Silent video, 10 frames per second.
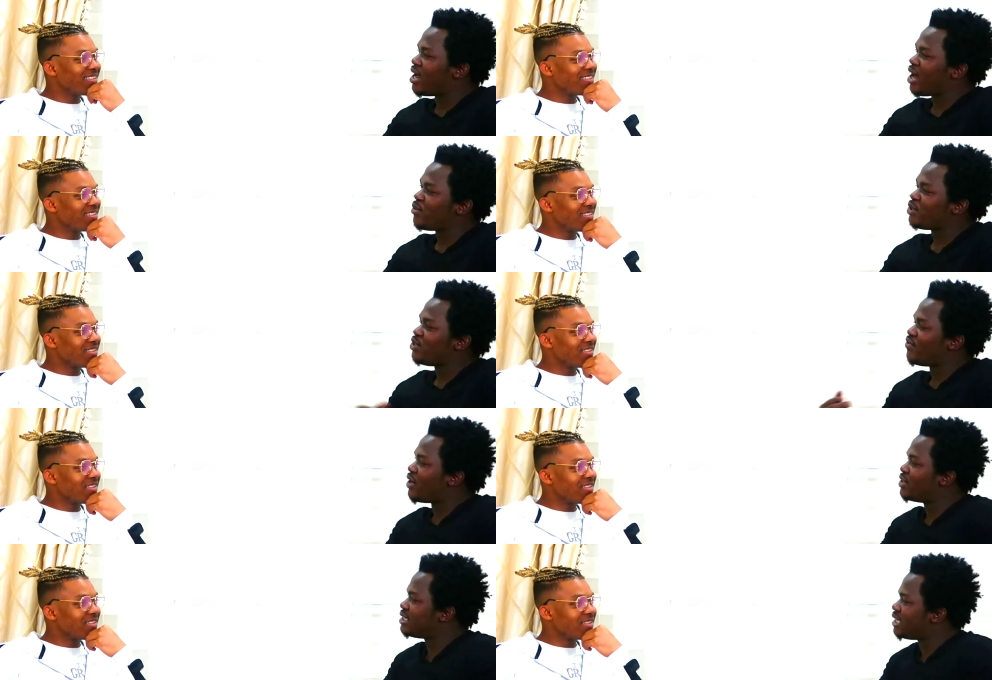Speaker 1: how did you
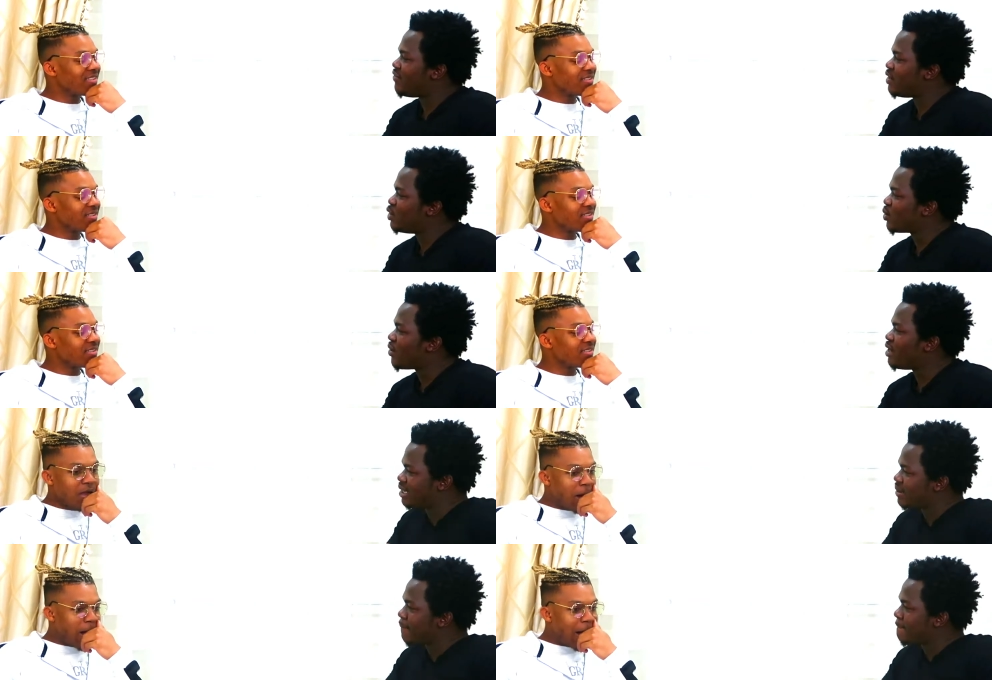find
Speaker 2: yourself in Ukraine?
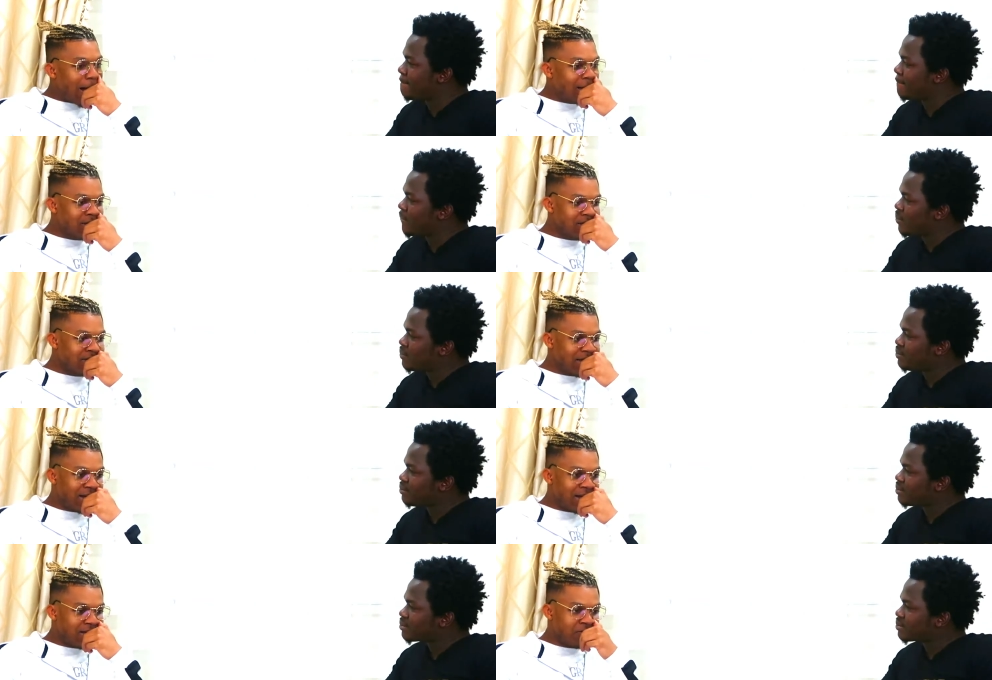Uh, actually,
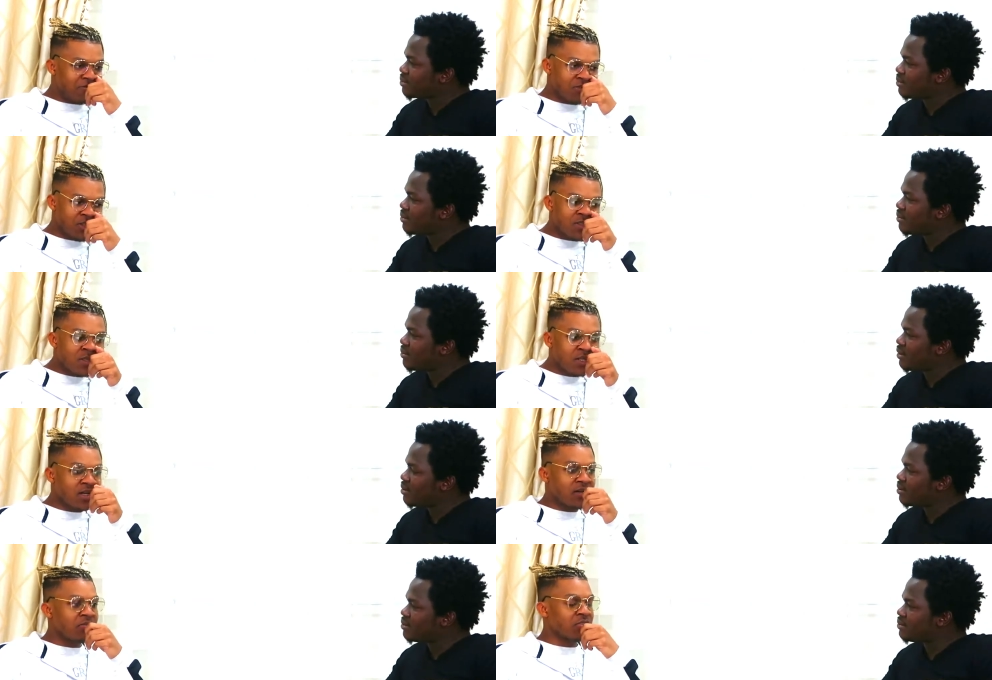I
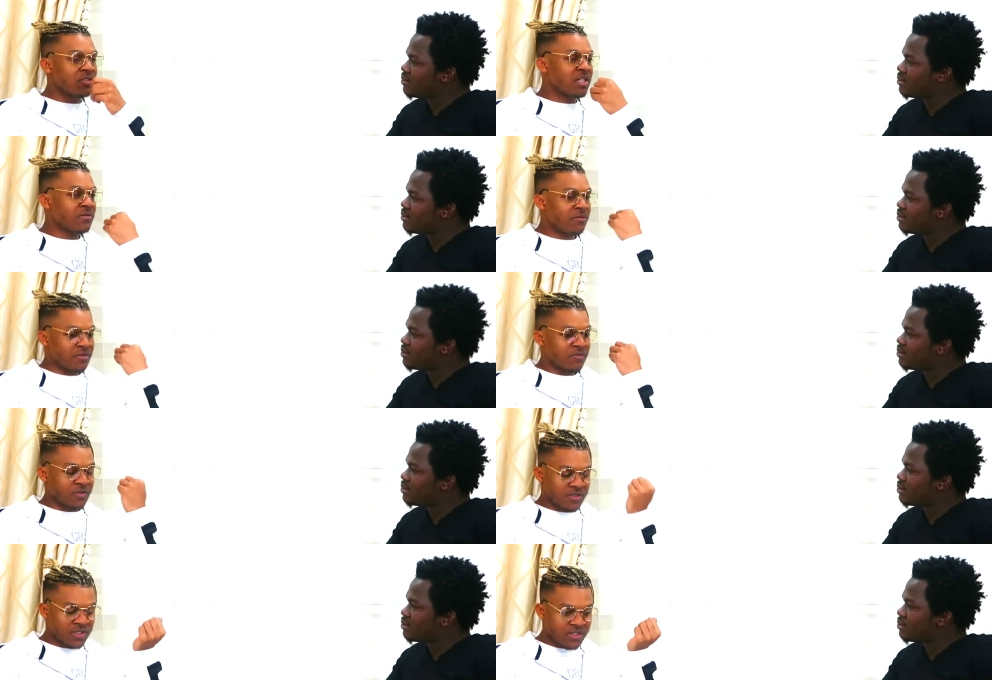firstly I firstly came for,
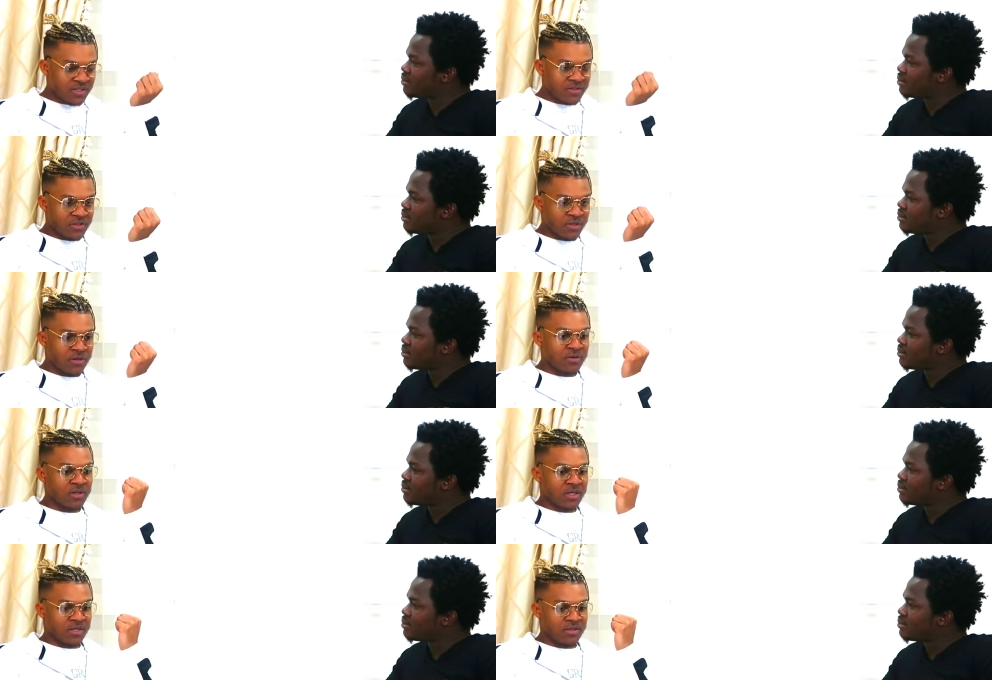for studies, you know,
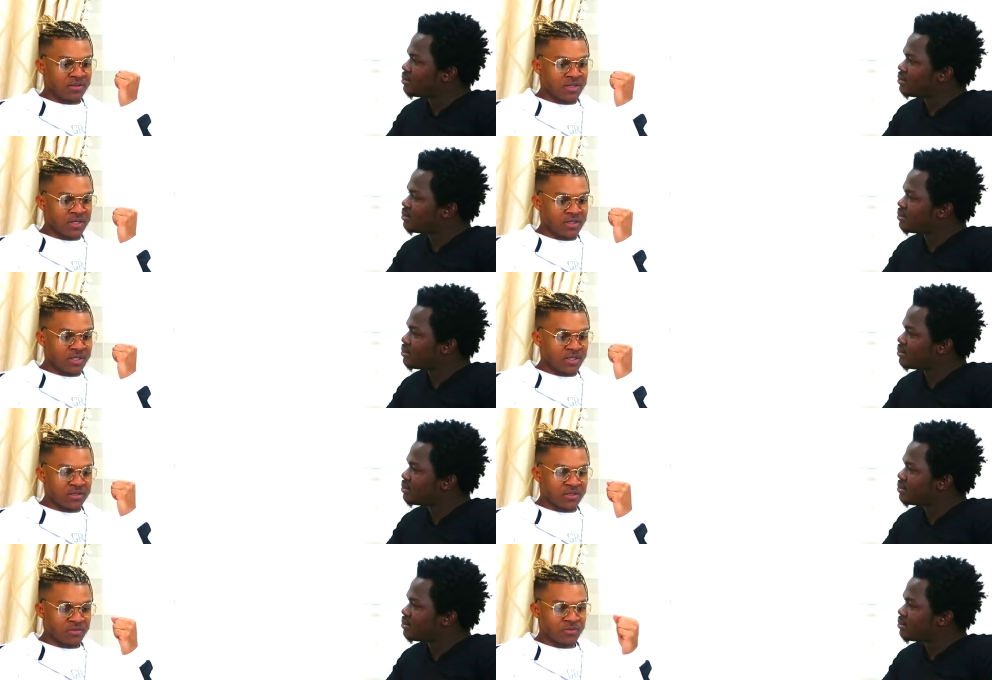and then it,
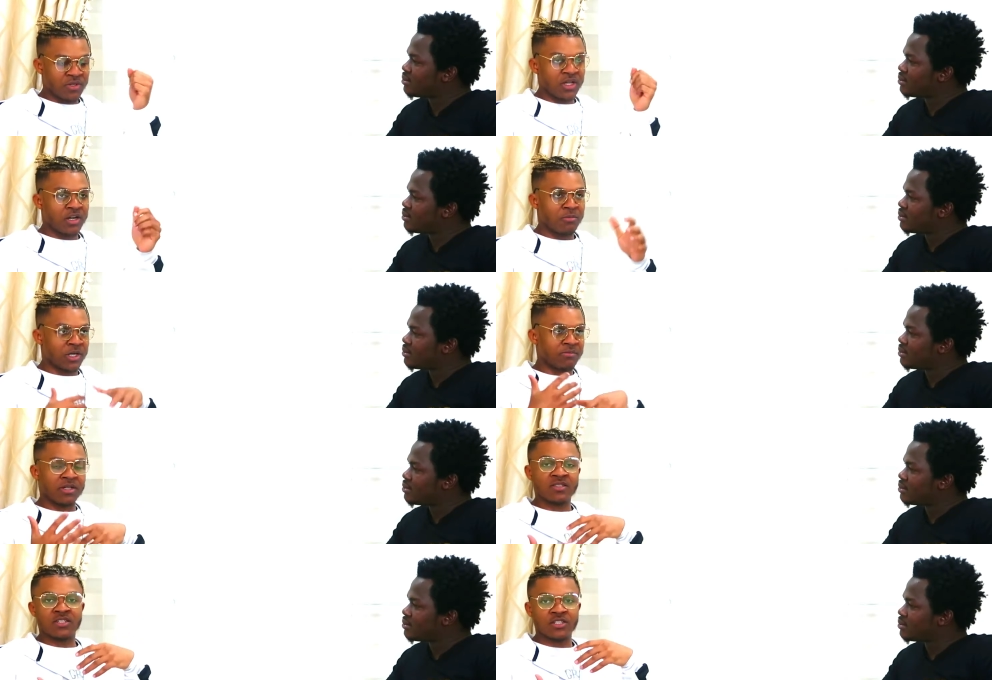it really
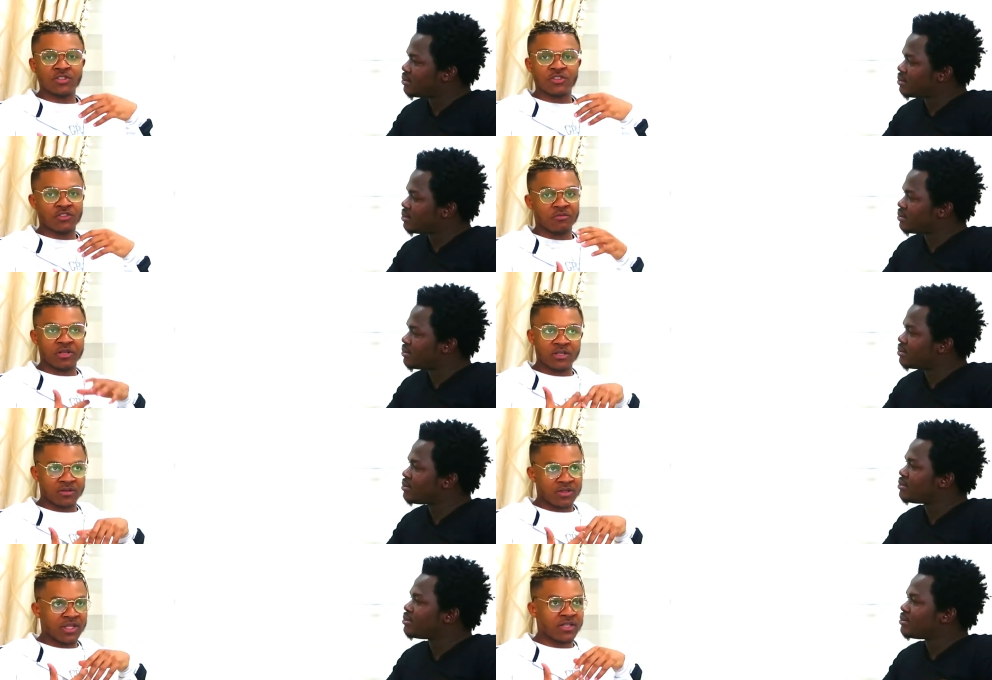amalgamated into so many
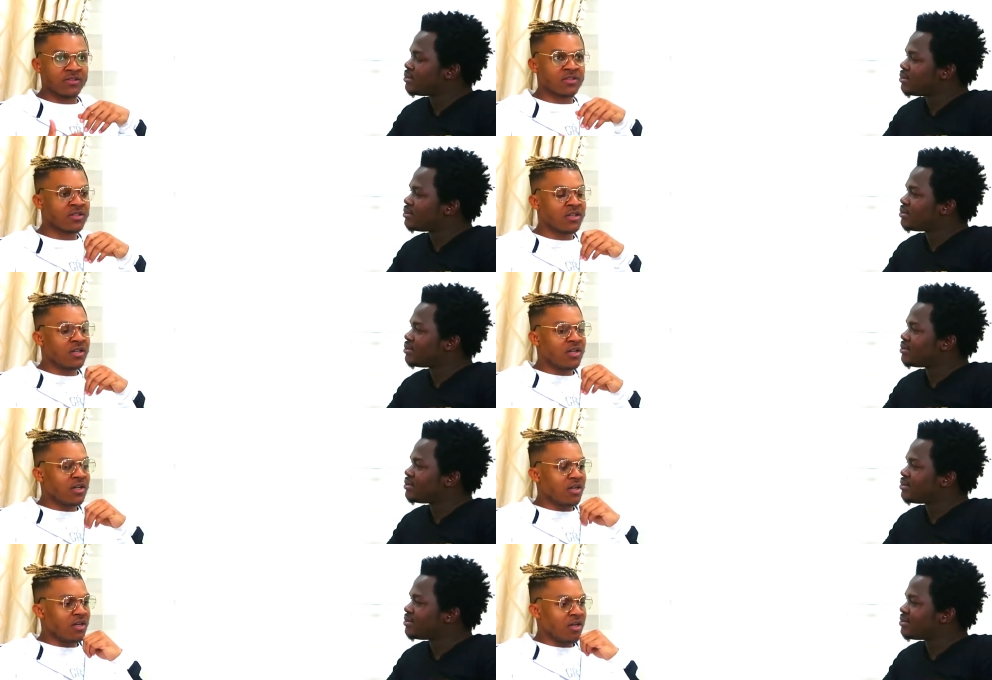other things.
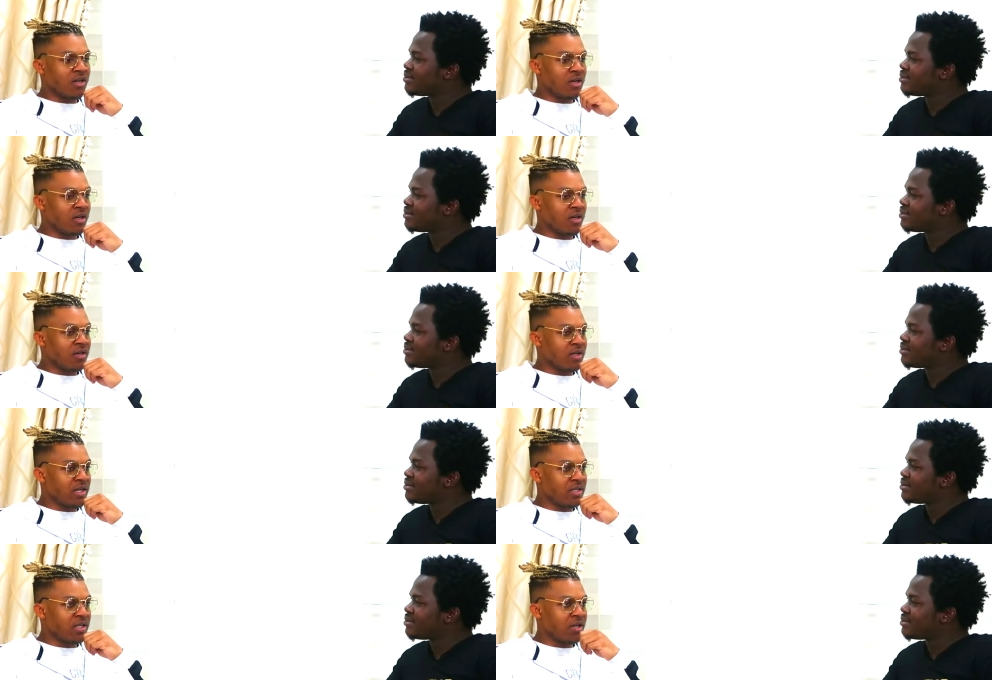Uh,
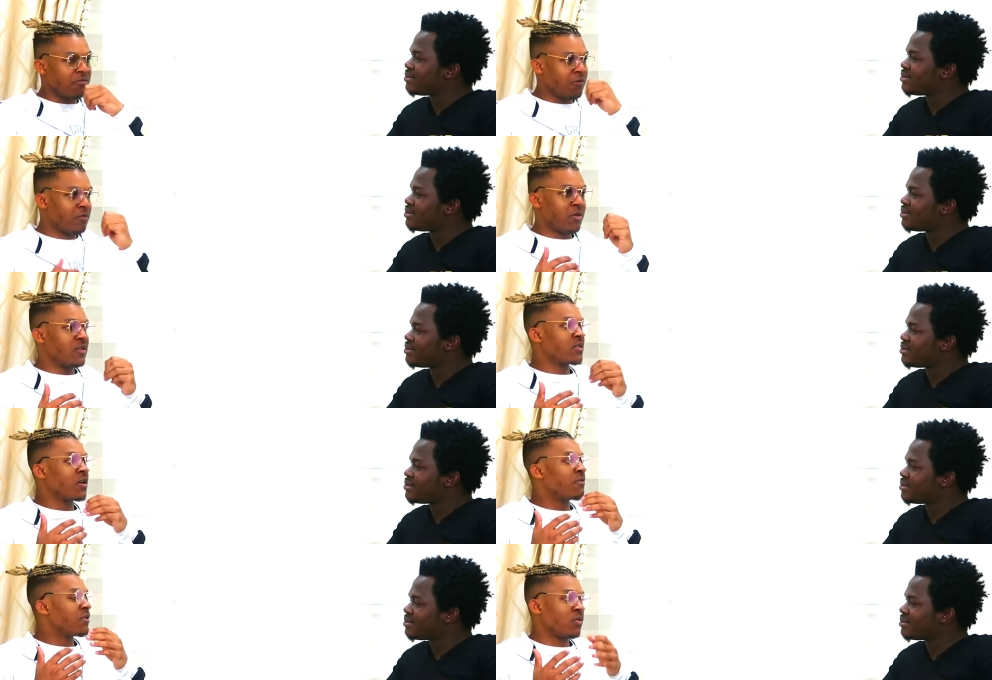and I found
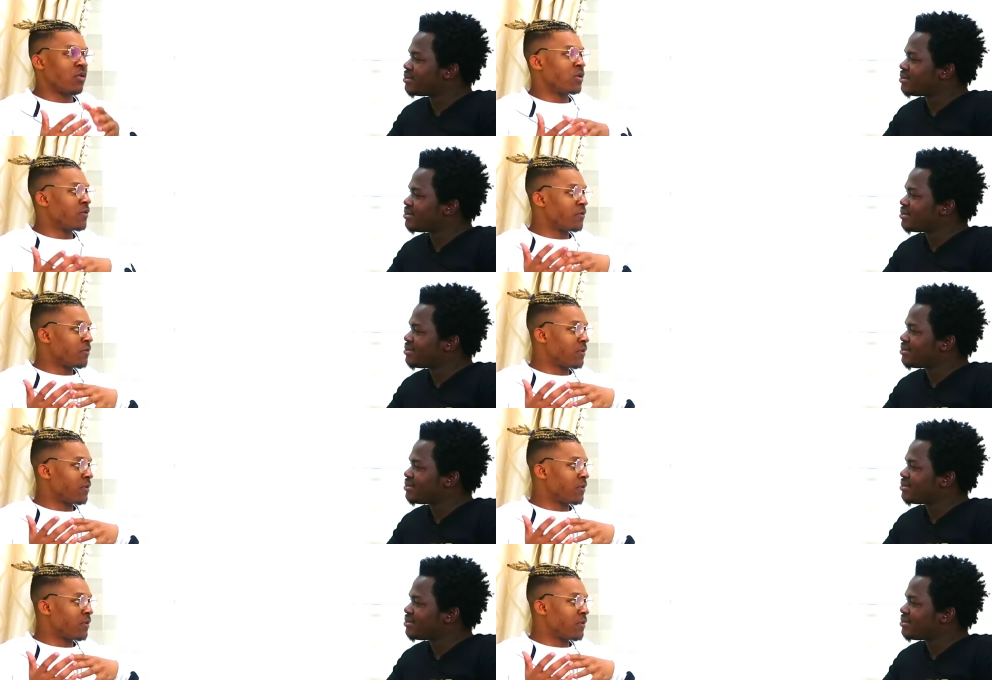myself in the world of